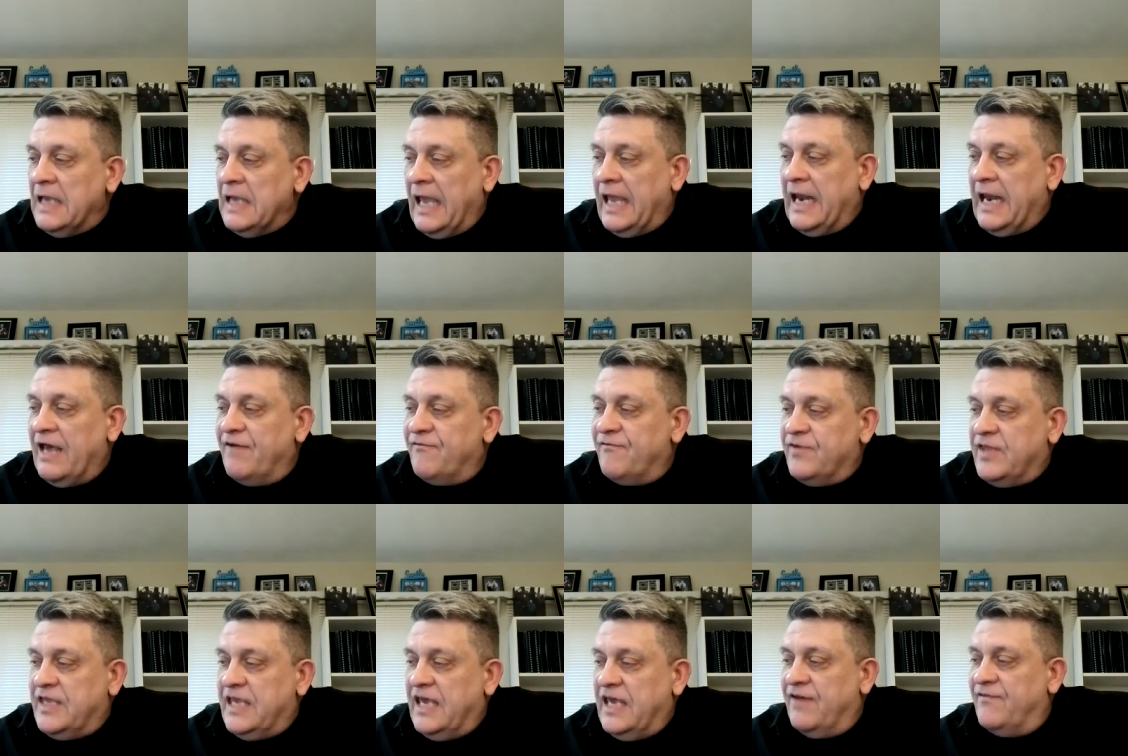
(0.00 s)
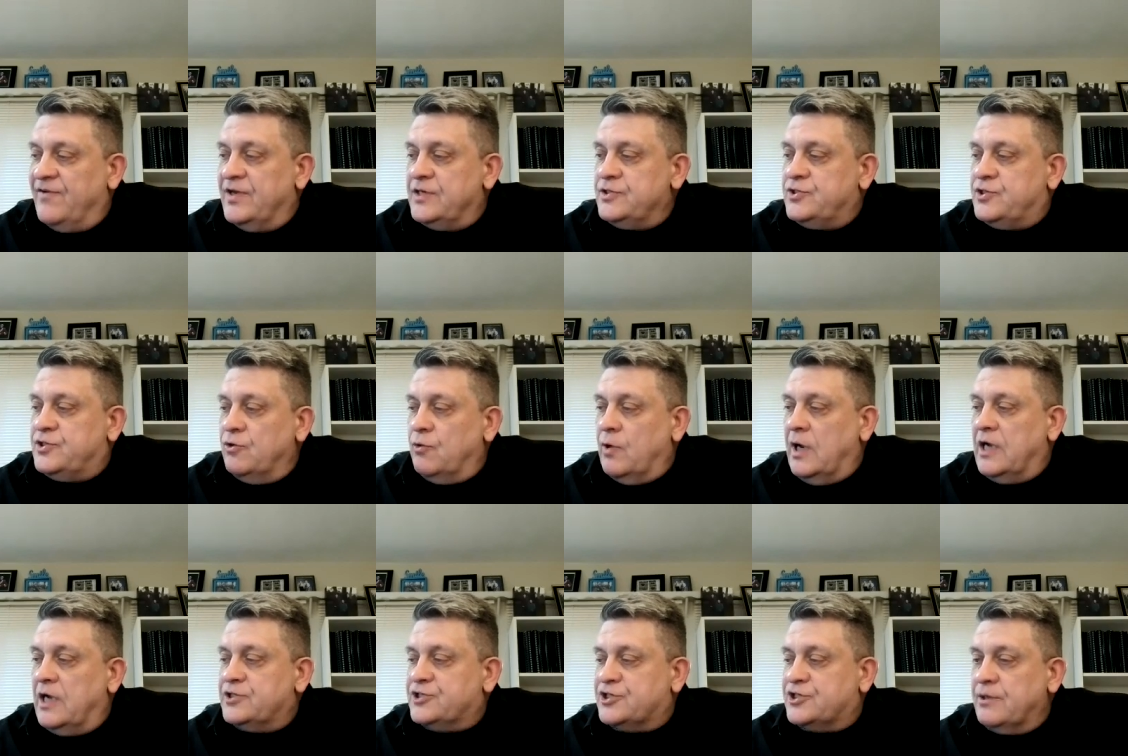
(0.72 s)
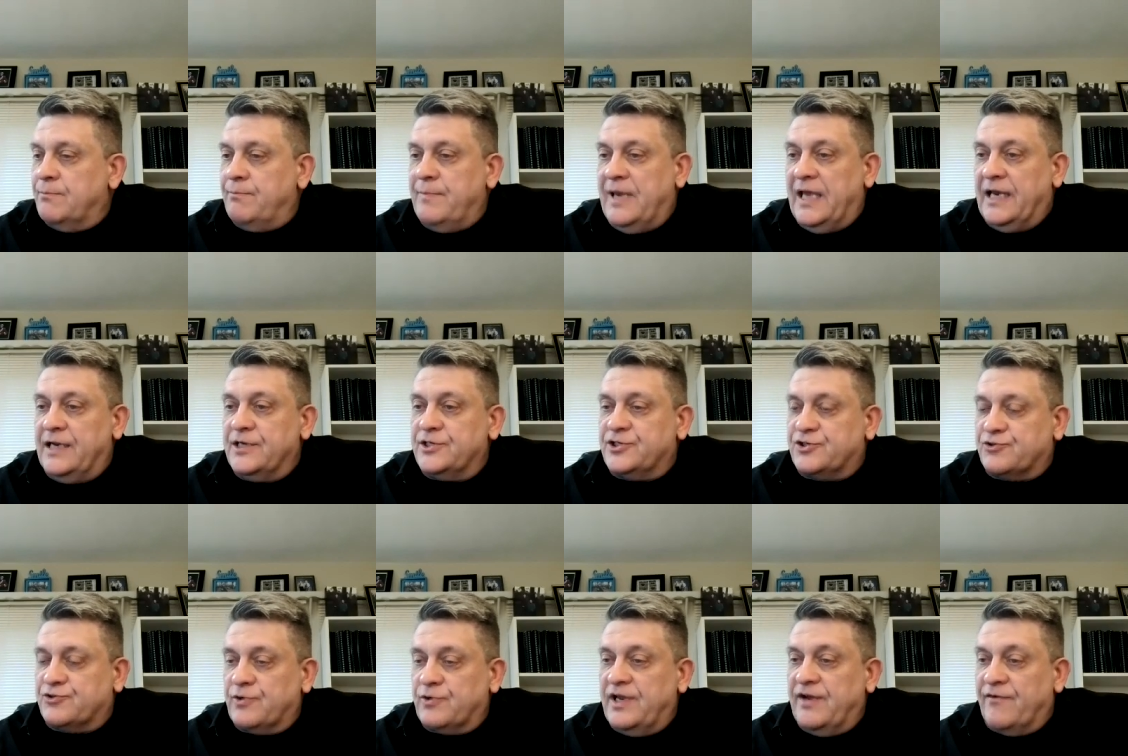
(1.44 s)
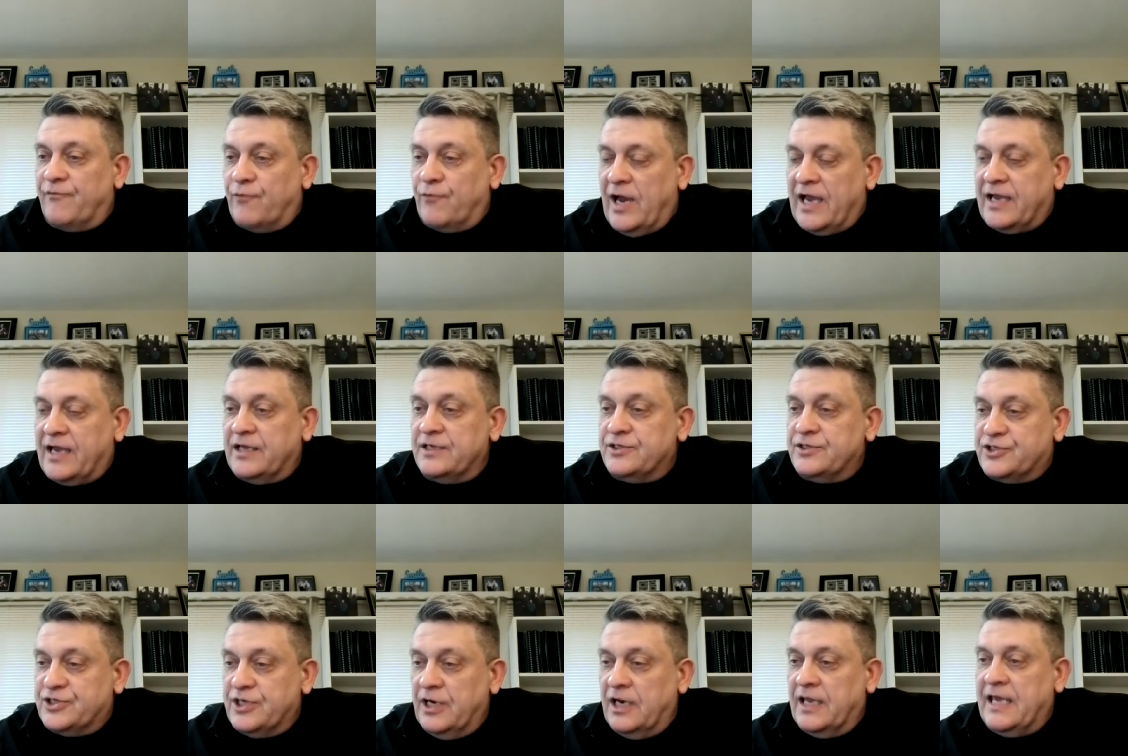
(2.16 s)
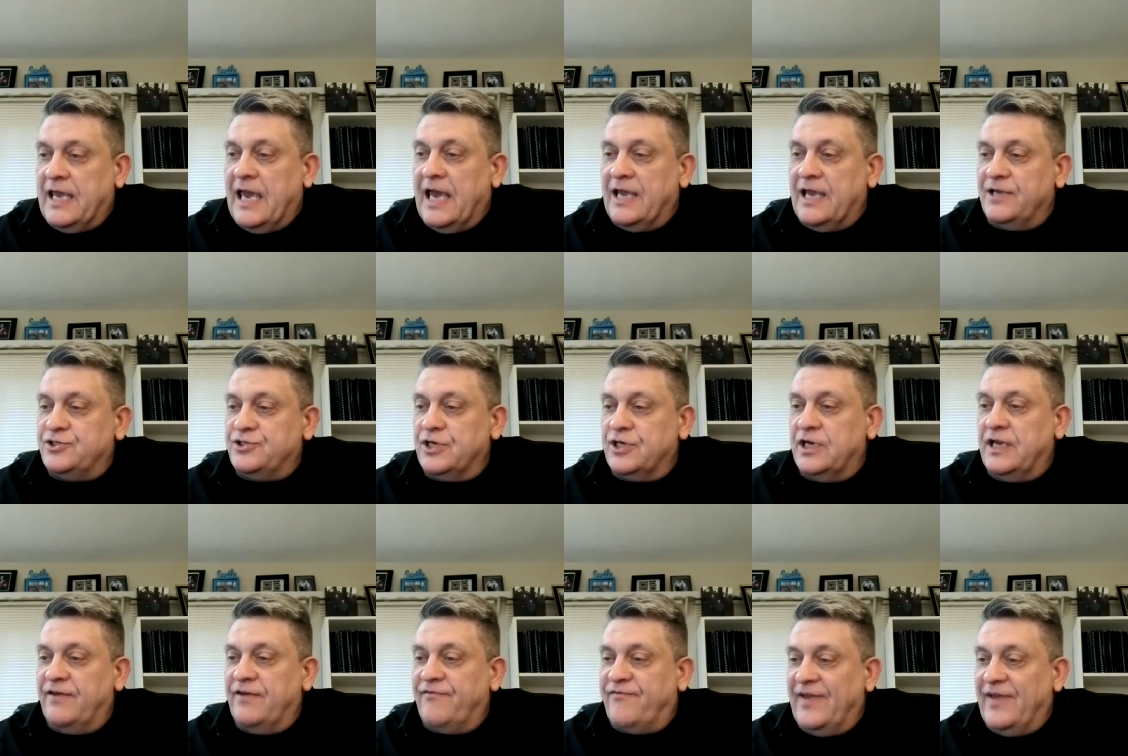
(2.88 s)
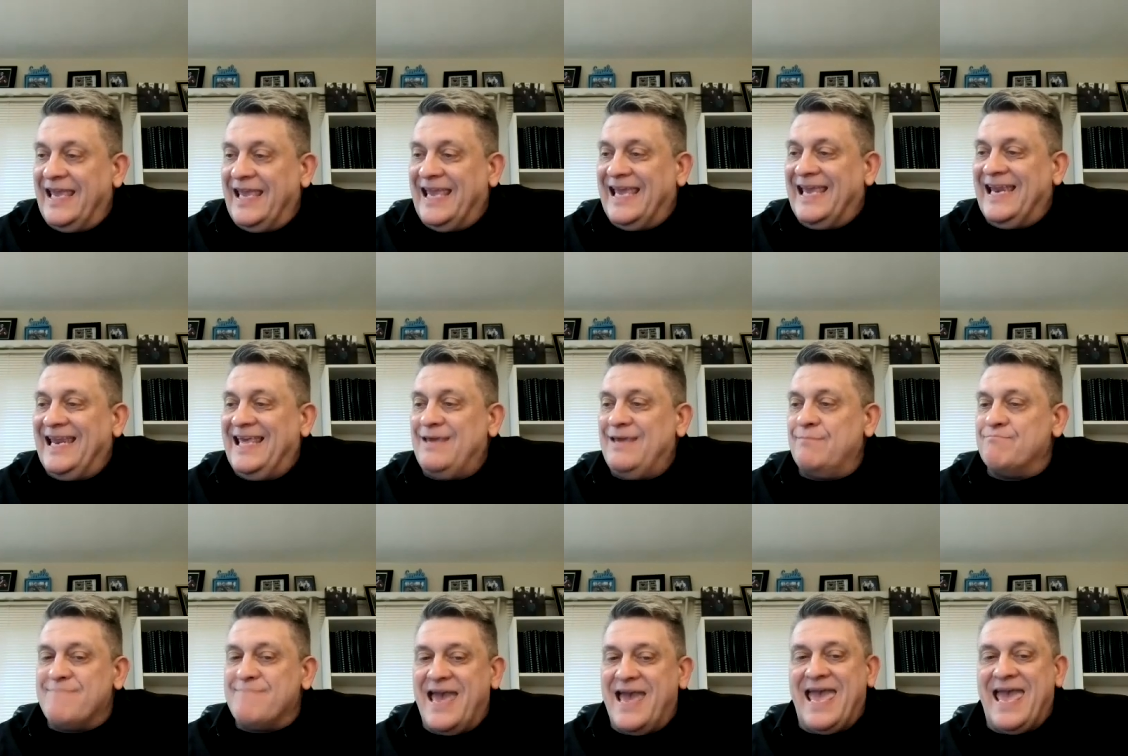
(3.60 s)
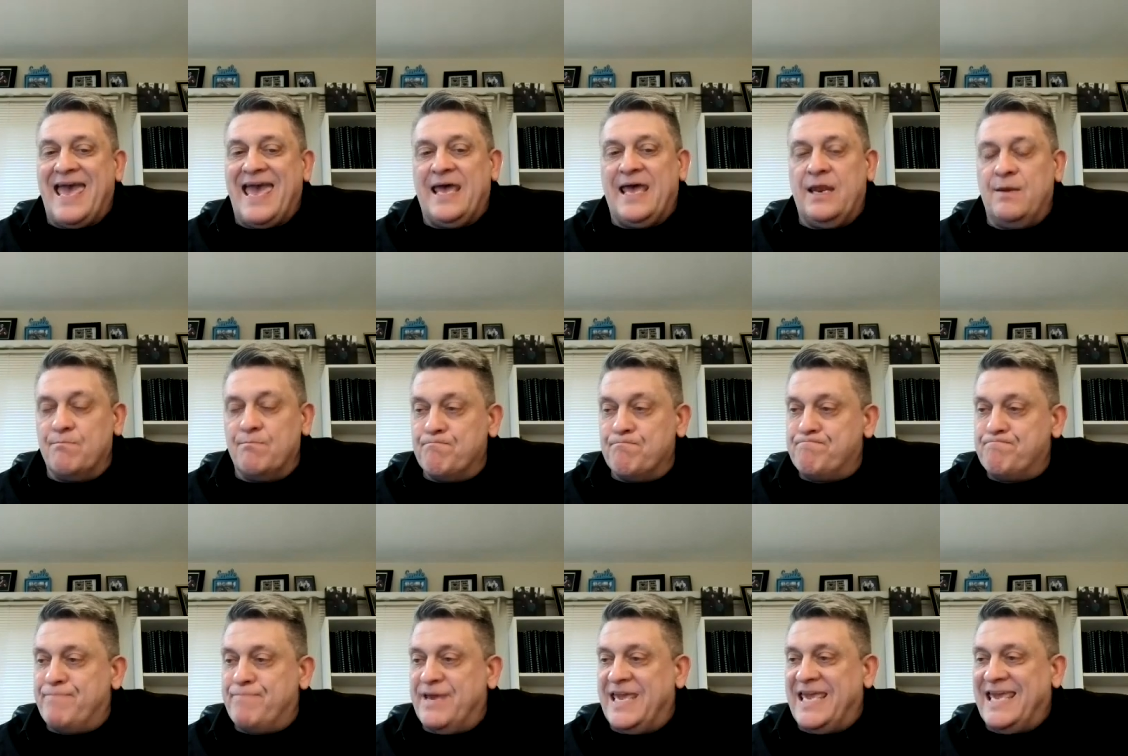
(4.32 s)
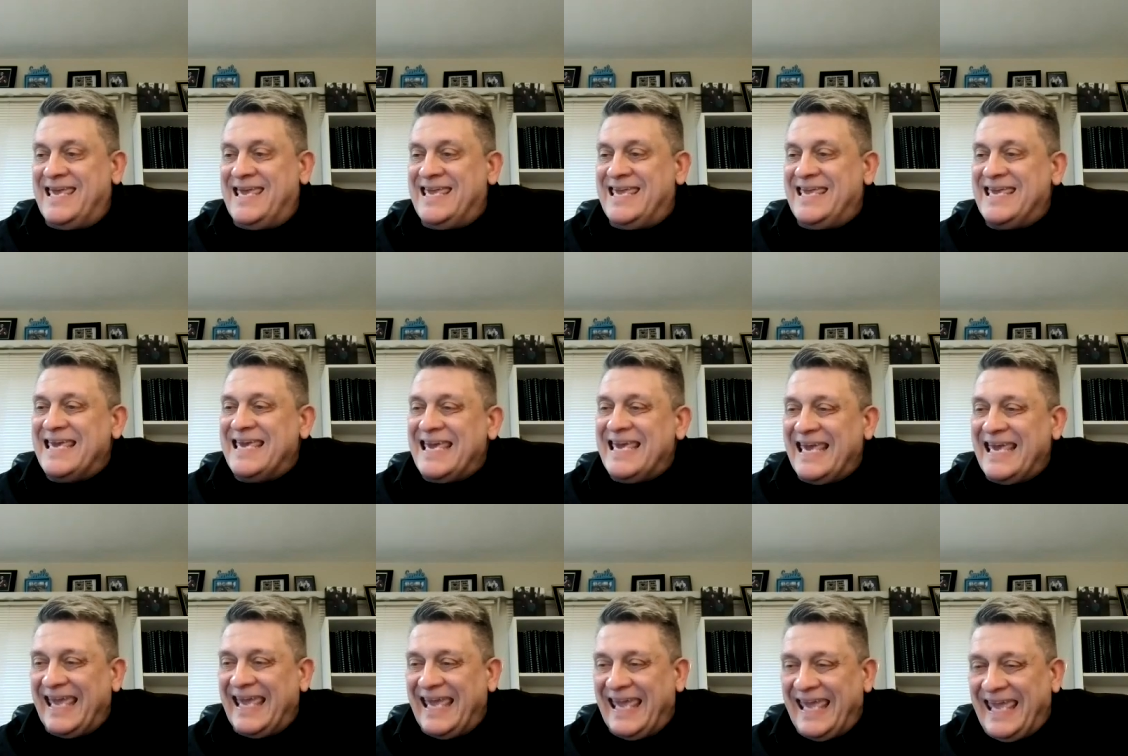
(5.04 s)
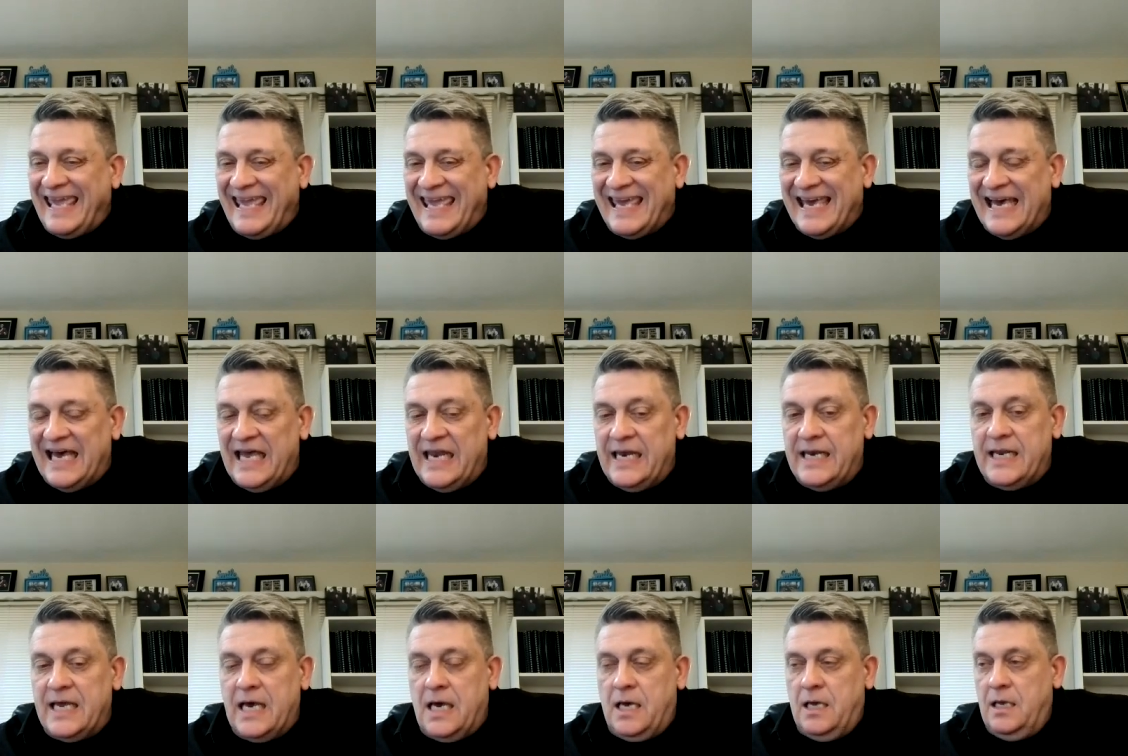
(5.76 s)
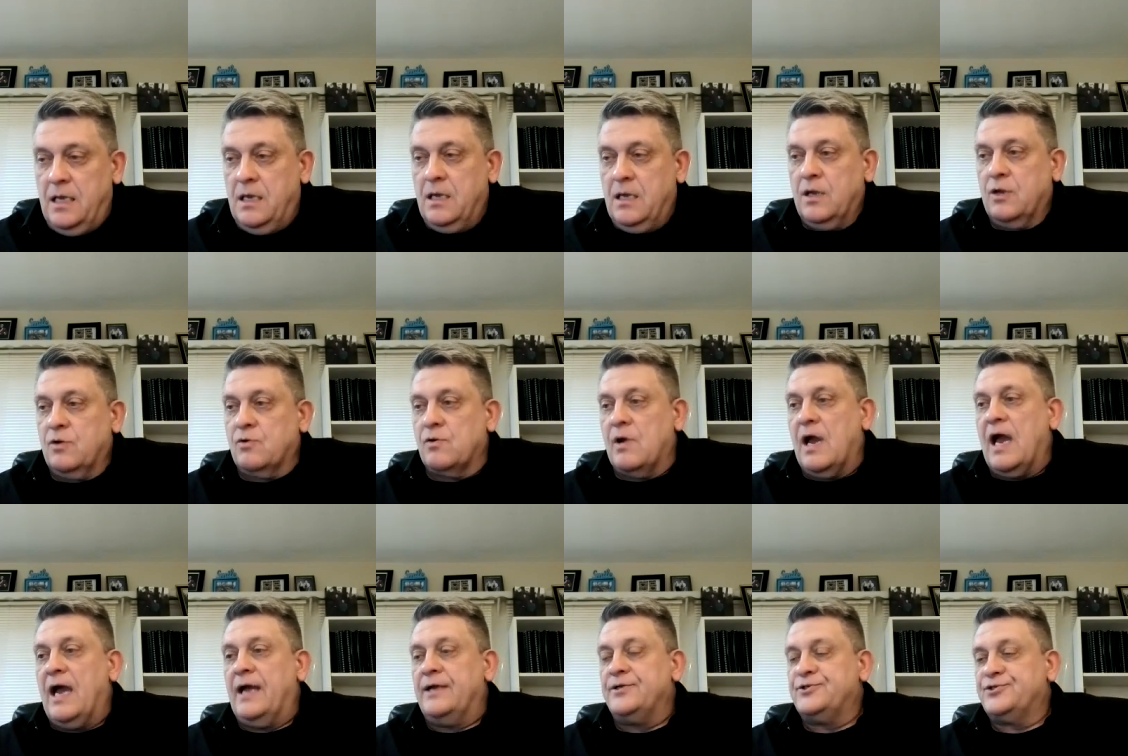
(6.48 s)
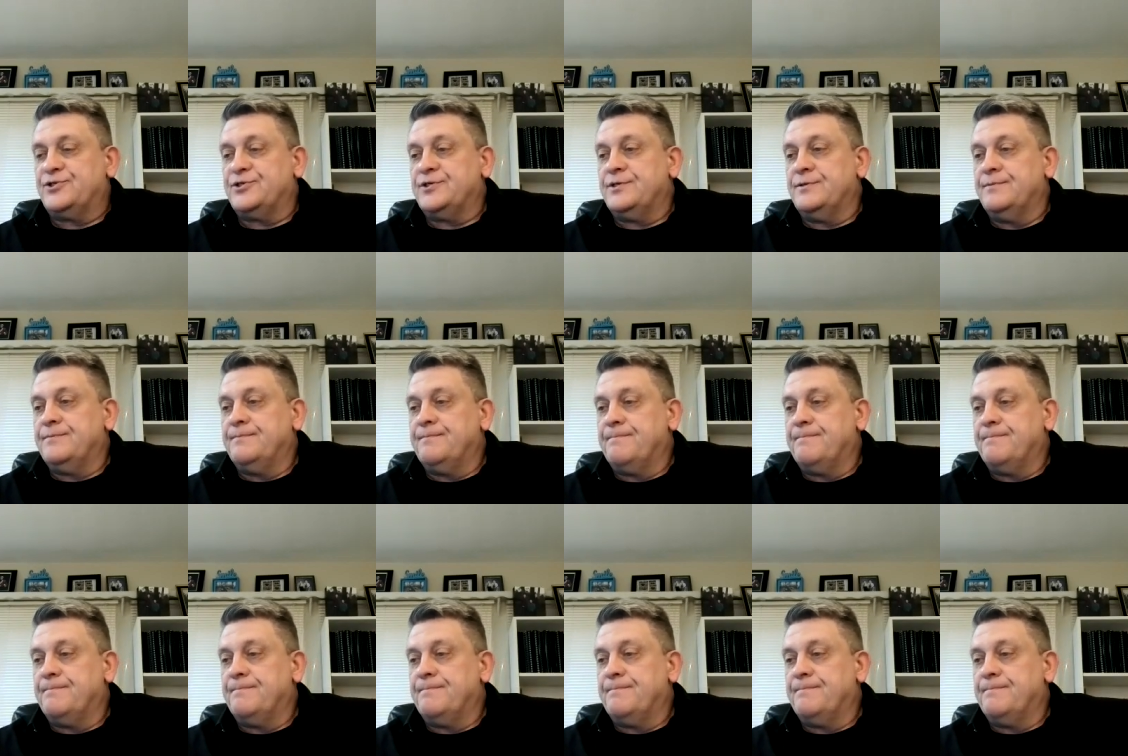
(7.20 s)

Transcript: and have given to us the ministry of reconciliation, if any man be in Christ.